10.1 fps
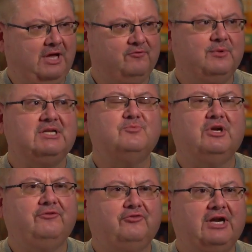Everybody's
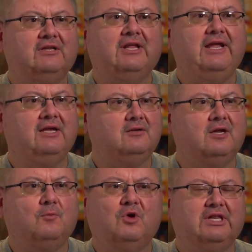pretty friendly and
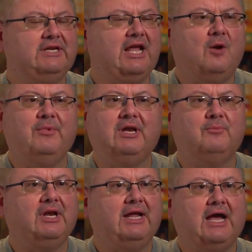willing to help
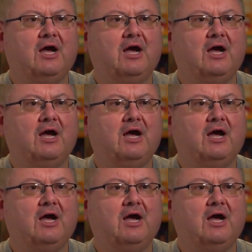anybody